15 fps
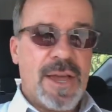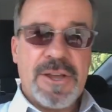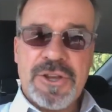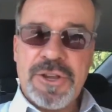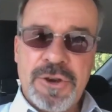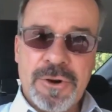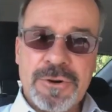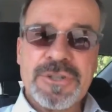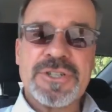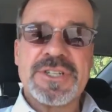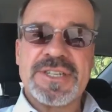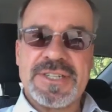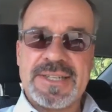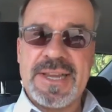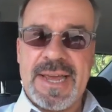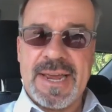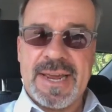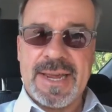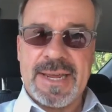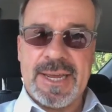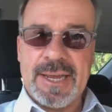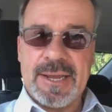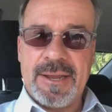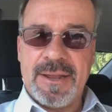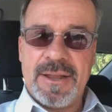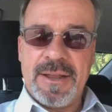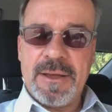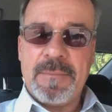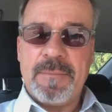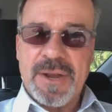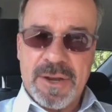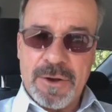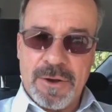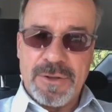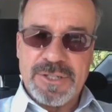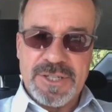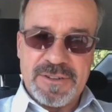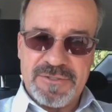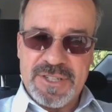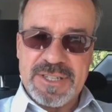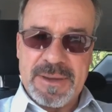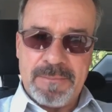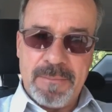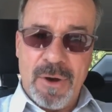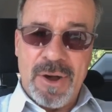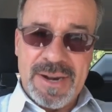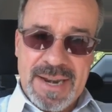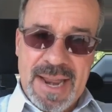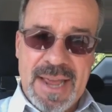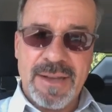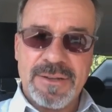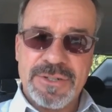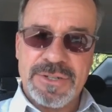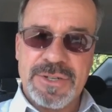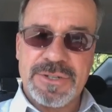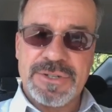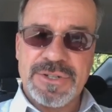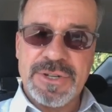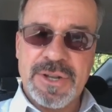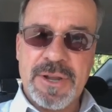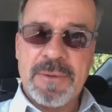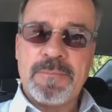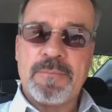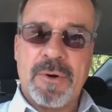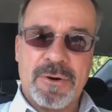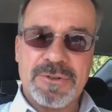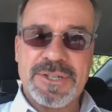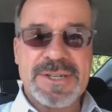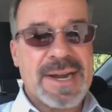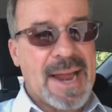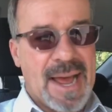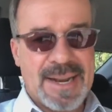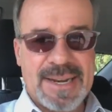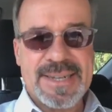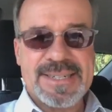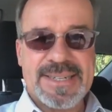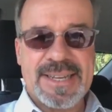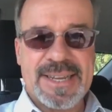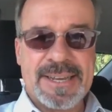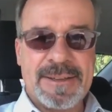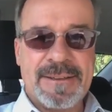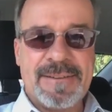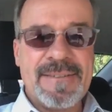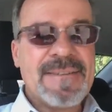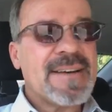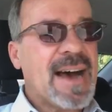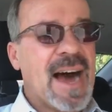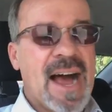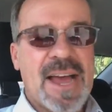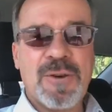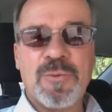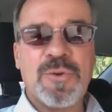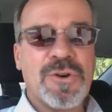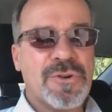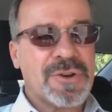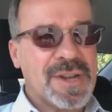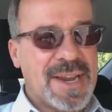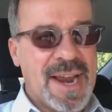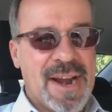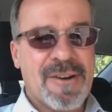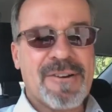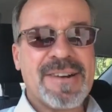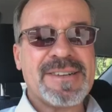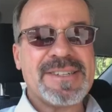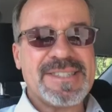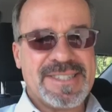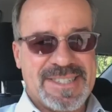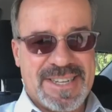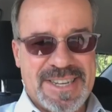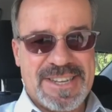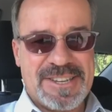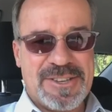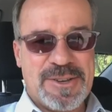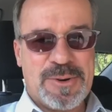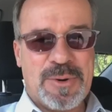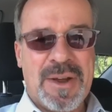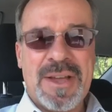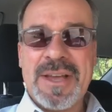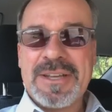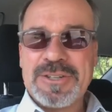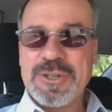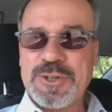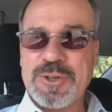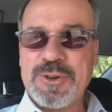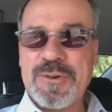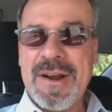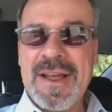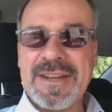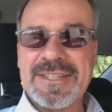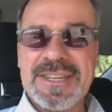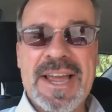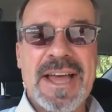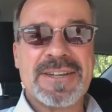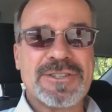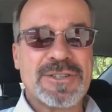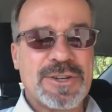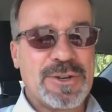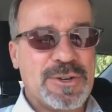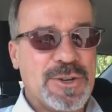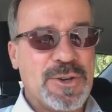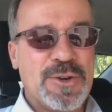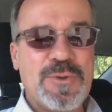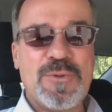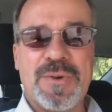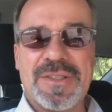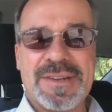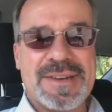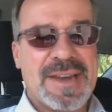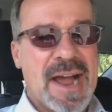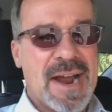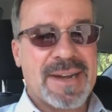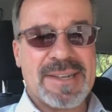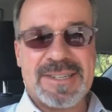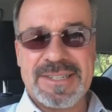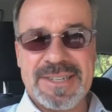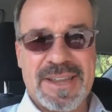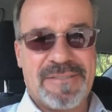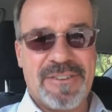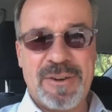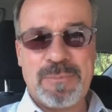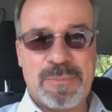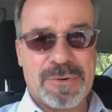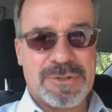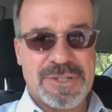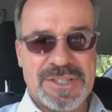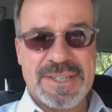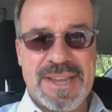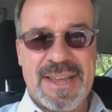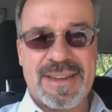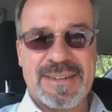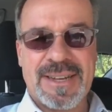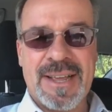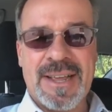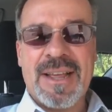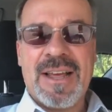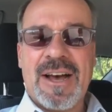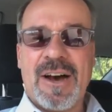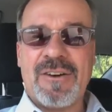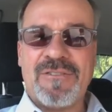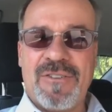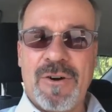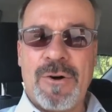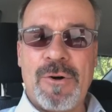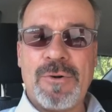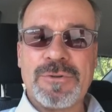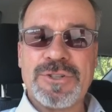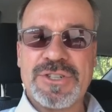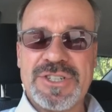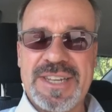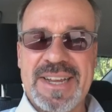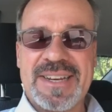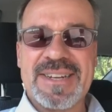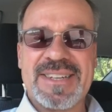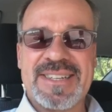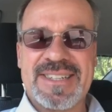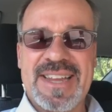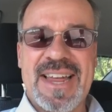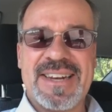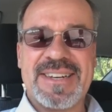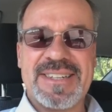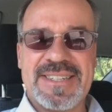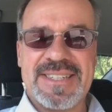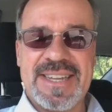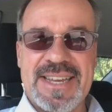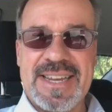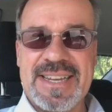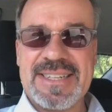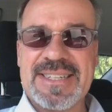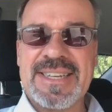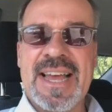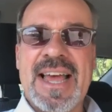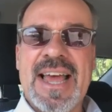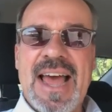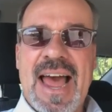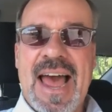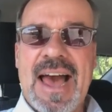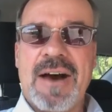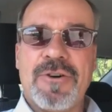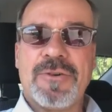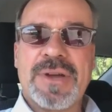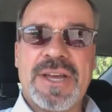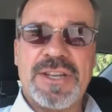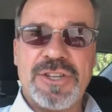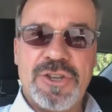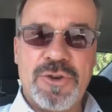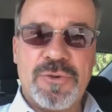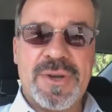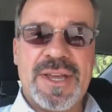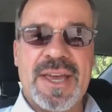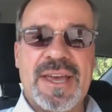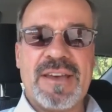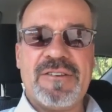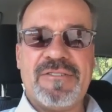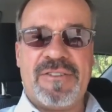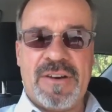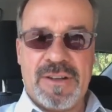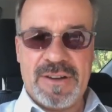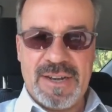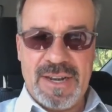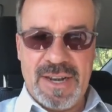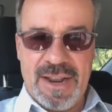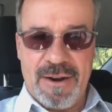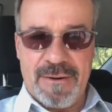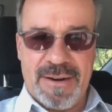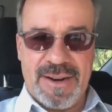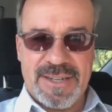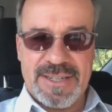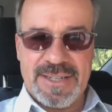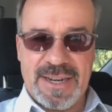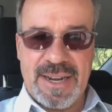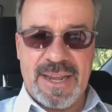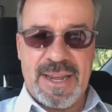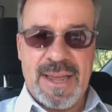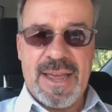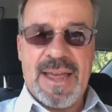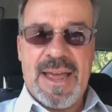you're sick because of someone else's personality. I will guarantee you. Stress has to do with 97% of all sickness and disease. How can you give hilariously